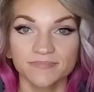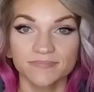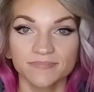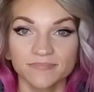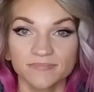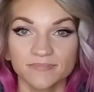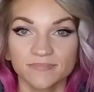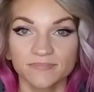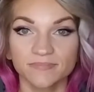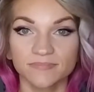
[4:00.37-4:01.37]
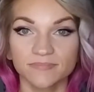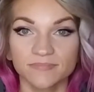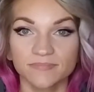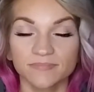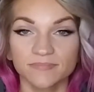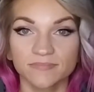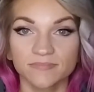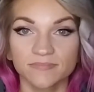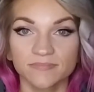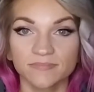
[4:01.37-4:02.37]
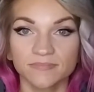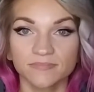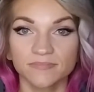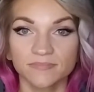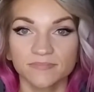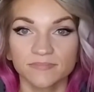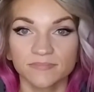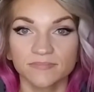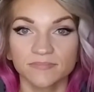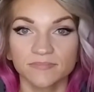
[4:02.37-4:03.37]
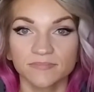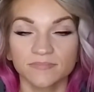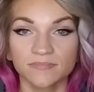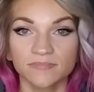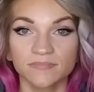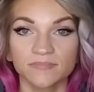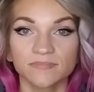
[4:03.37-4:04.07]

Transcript: This person isn't speaking.